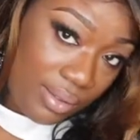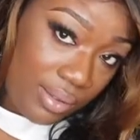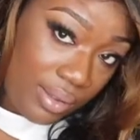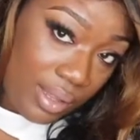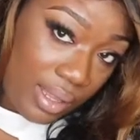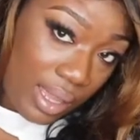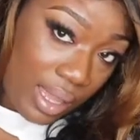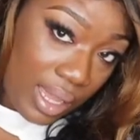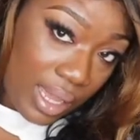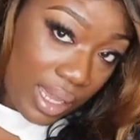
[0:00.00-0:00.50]

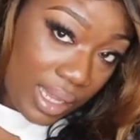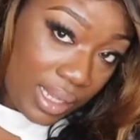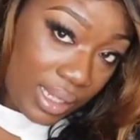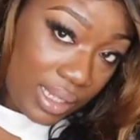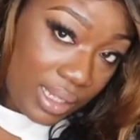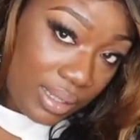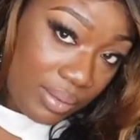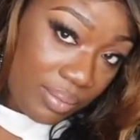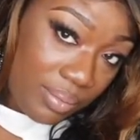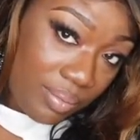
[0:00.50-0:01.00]

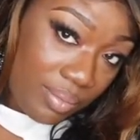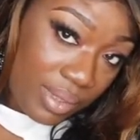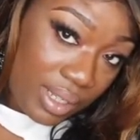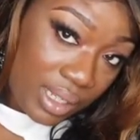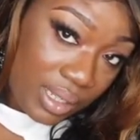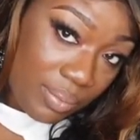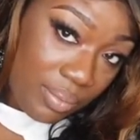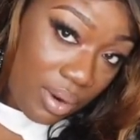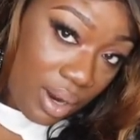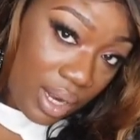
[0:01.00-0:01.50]
has
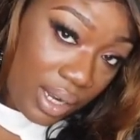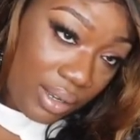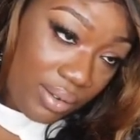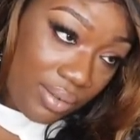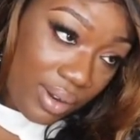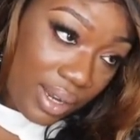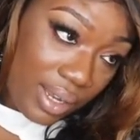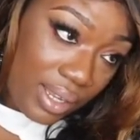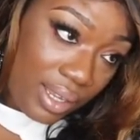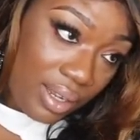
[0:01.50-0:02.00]
this parting
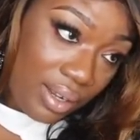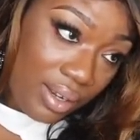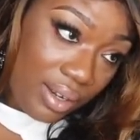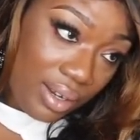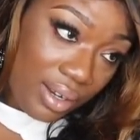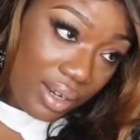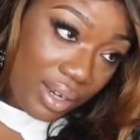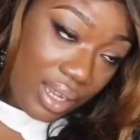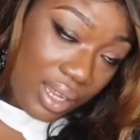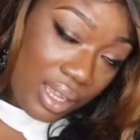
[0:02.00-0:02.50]
right
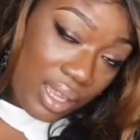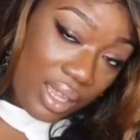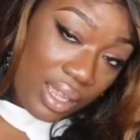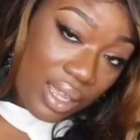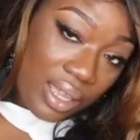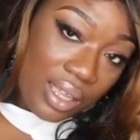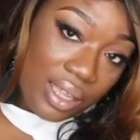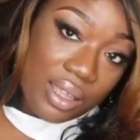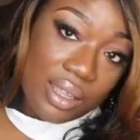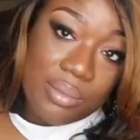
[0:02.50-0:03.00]
here.
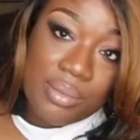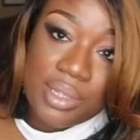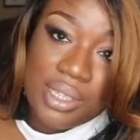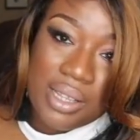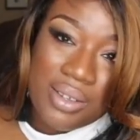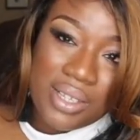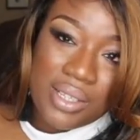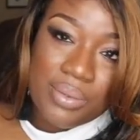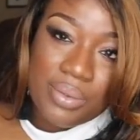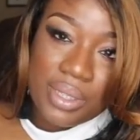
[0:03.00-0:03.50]

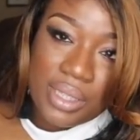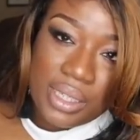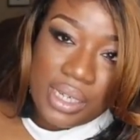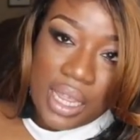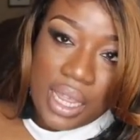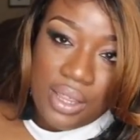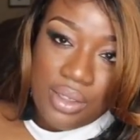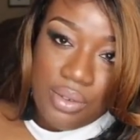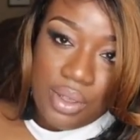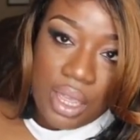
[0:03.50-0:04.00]
So it's really
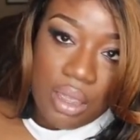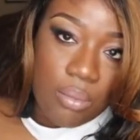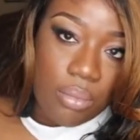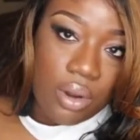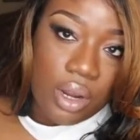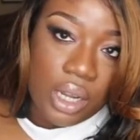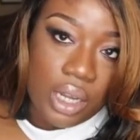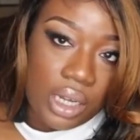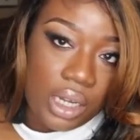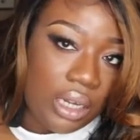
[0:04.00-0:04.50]
not, you can't
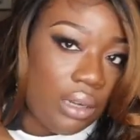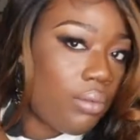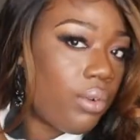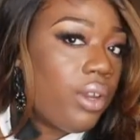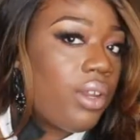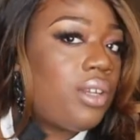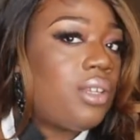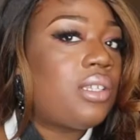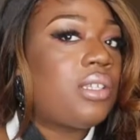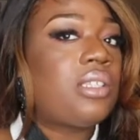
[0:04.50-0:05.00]
part it
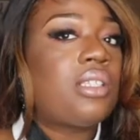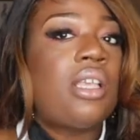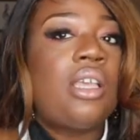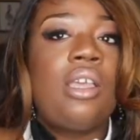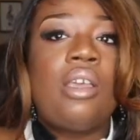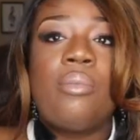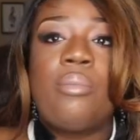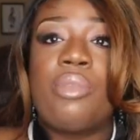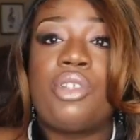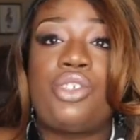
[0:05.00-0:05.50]
anywhere else,
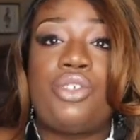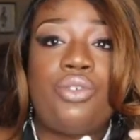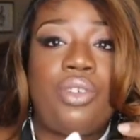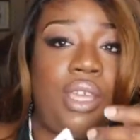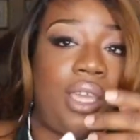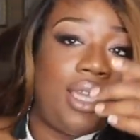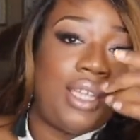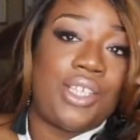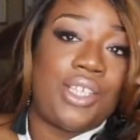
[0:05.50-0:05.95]
but you can